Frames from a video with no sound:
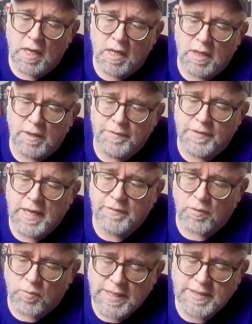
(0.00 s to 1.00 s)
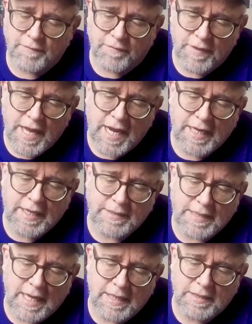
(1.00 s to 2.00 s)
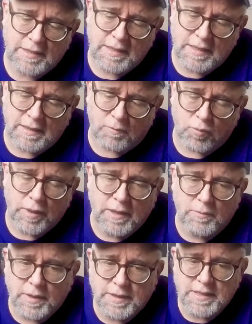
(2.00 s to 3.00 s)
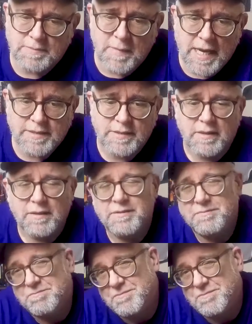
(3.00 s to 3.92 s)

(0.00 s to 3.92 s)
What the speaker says: And the reason for that is I really want this mask to